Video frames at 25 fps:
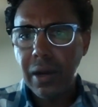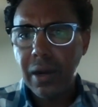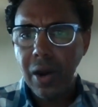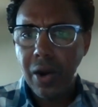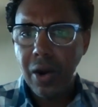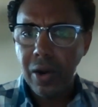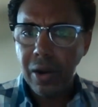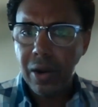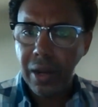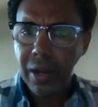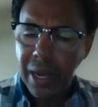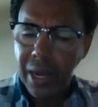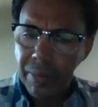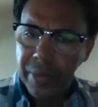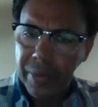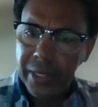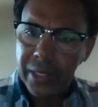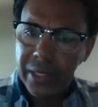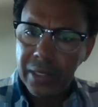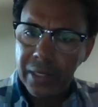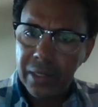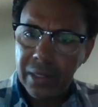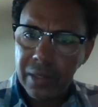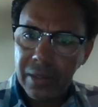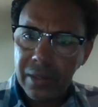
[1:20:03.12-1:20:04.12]
our
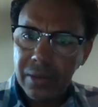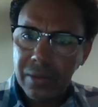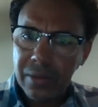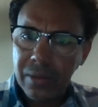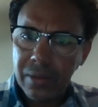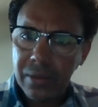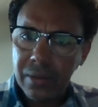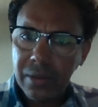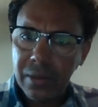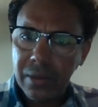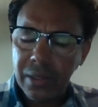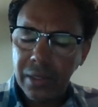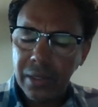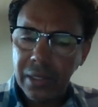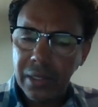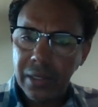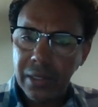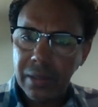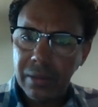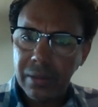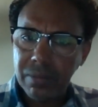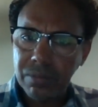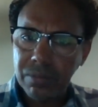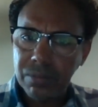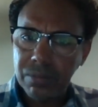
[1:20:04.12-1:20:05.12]
lobby
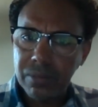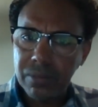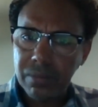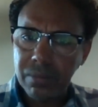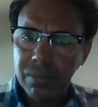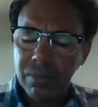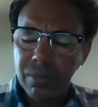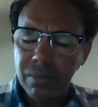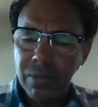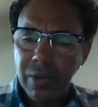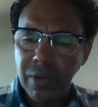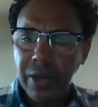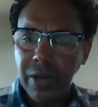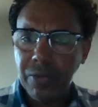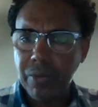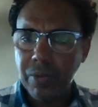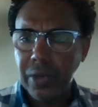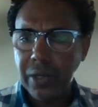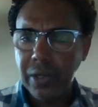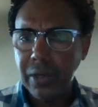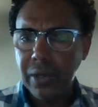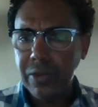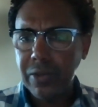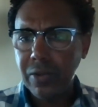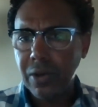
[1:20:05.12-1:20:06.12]
as
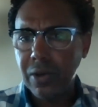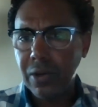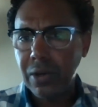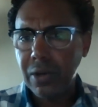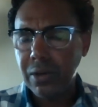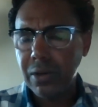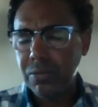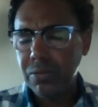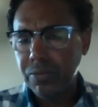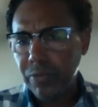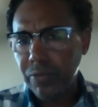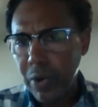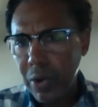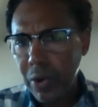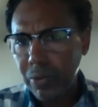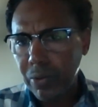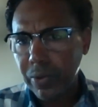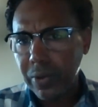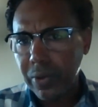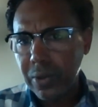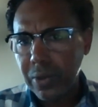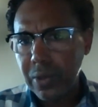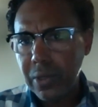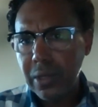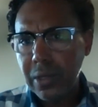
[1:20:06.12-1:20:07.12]
well as our
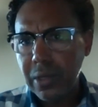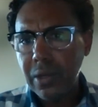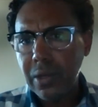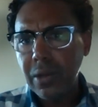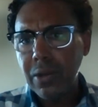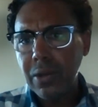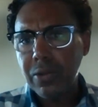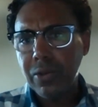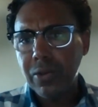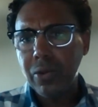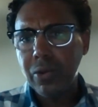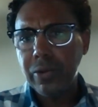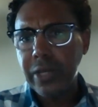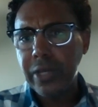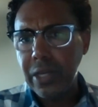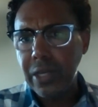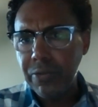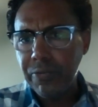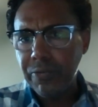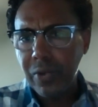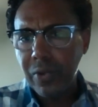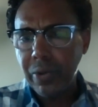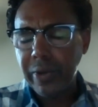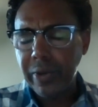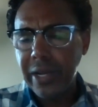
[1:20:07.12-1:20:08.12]
phone. So
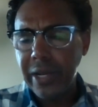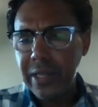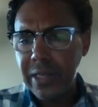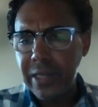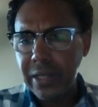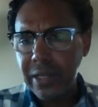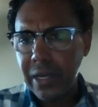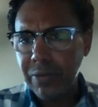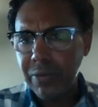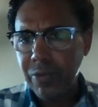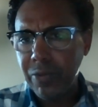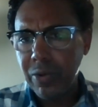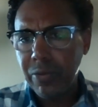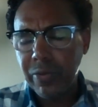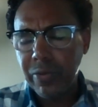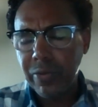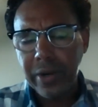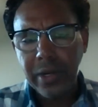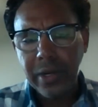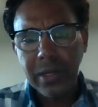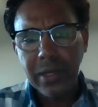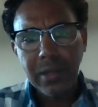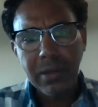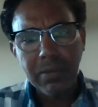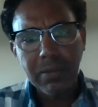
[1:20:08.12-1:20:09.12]
Qflow and ACF were
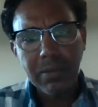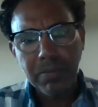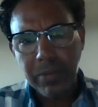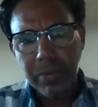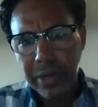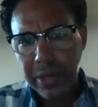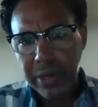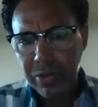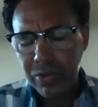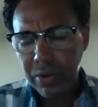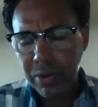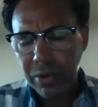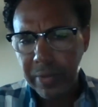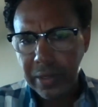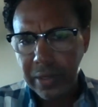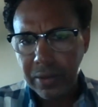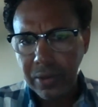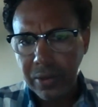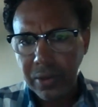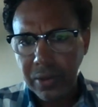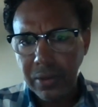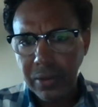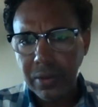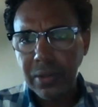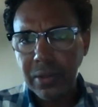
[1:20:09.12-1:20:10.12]
very
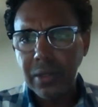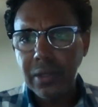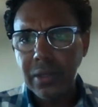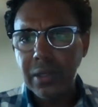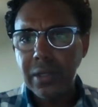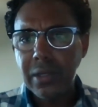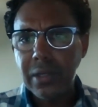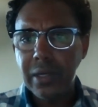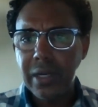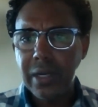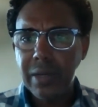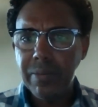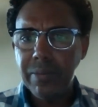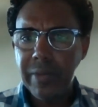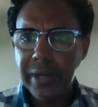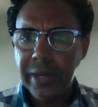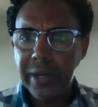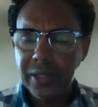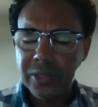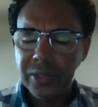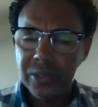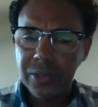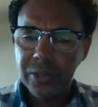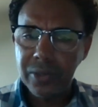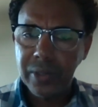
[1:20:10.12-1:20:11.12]
instrumental in
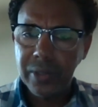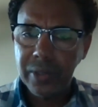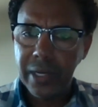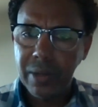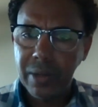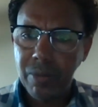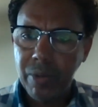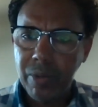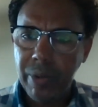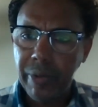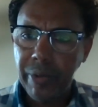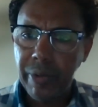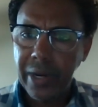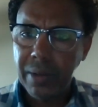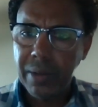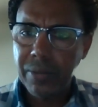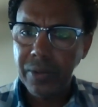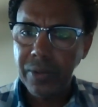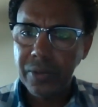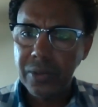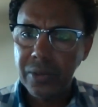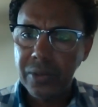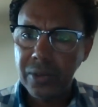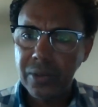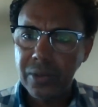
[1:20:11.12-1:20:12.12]
making sure that we were
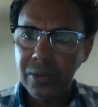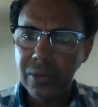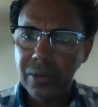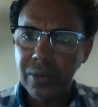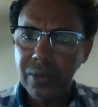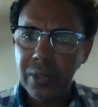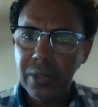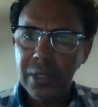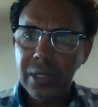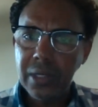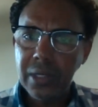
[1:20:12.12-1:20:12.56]
able to